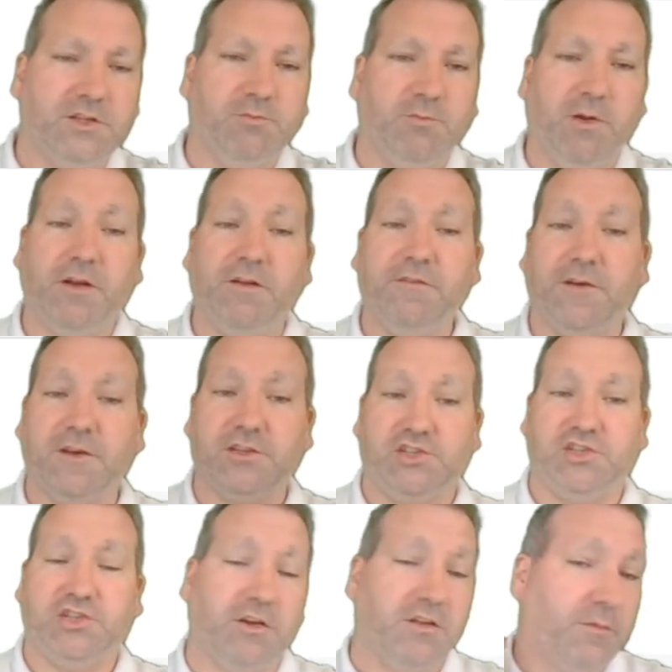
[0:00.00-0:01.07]
When I first
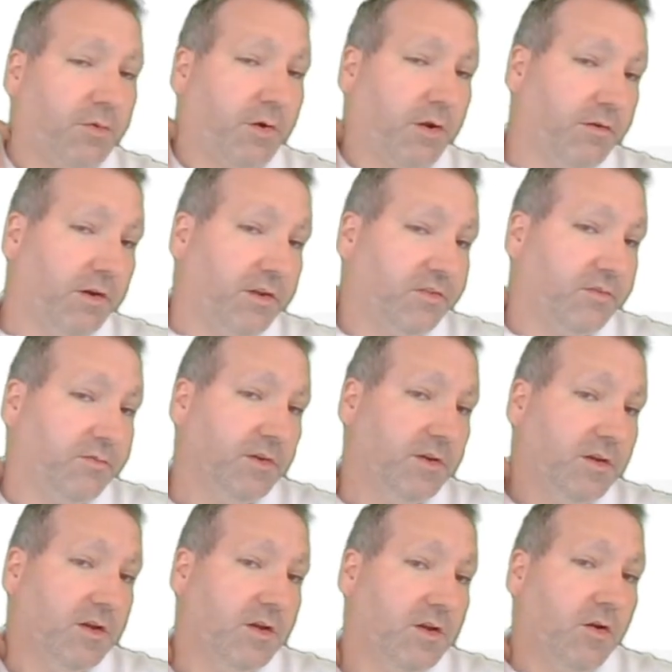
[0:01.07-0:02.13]
show the progress,
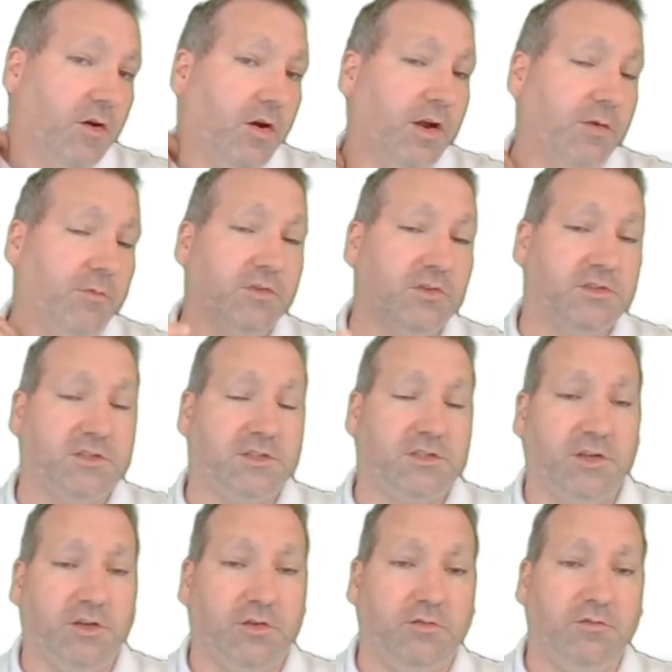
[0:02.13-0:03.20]
I want
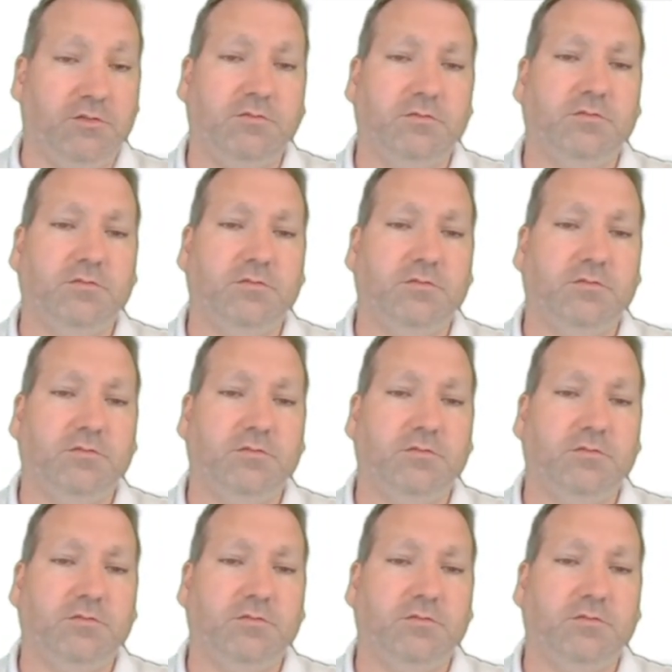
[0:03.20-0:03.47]
to